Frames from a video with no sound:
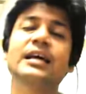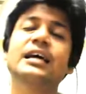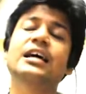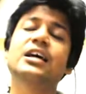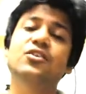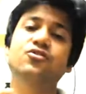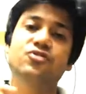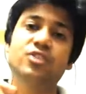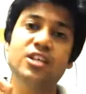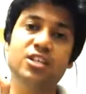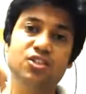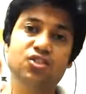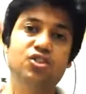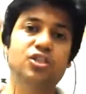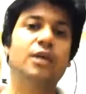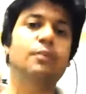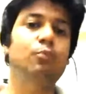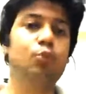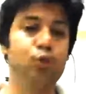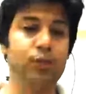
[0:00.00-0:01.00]
Just jump
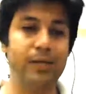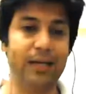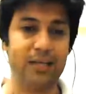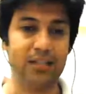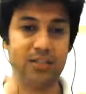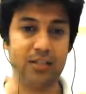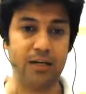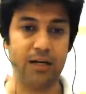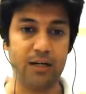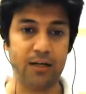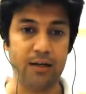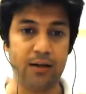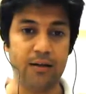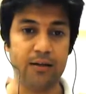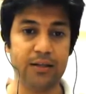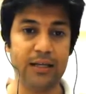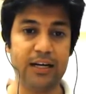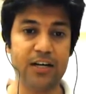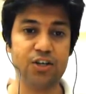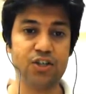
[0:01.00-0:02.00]
to the next character. Then
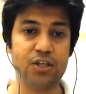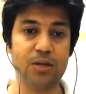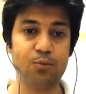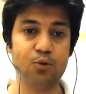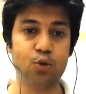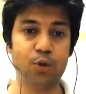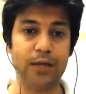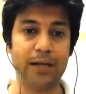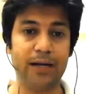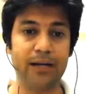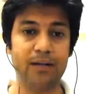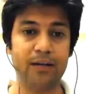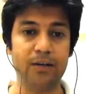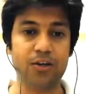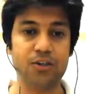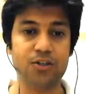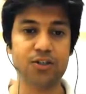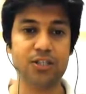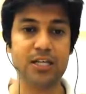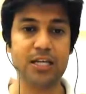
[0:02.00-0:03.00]
it jumps to character
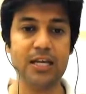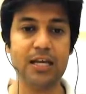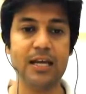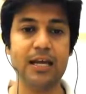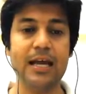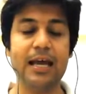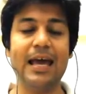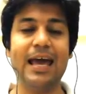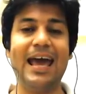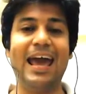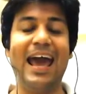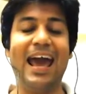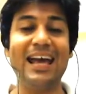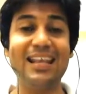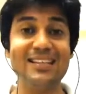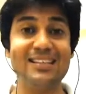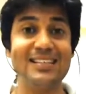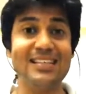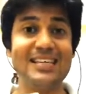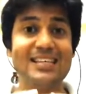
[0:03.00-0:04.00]
C and
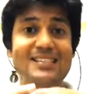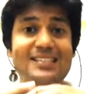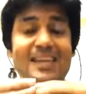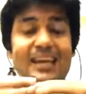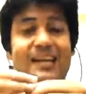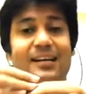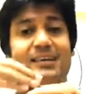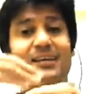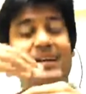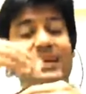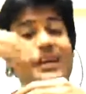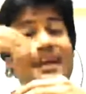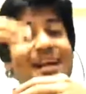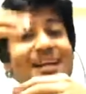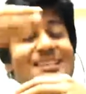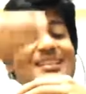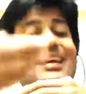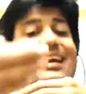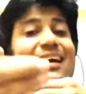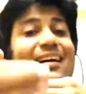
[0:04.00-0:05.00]
sees that the next
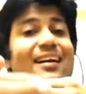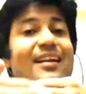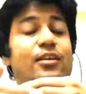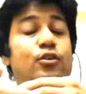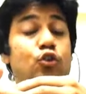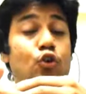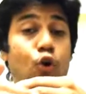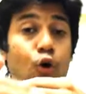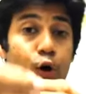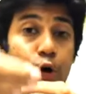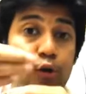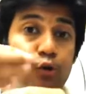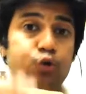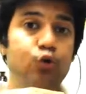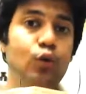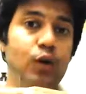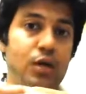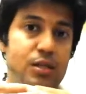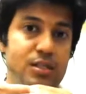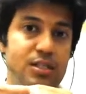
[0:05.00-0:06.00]
character is also a
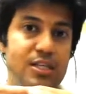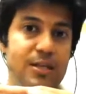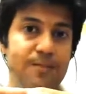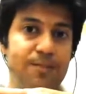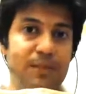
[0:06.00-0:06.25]
C.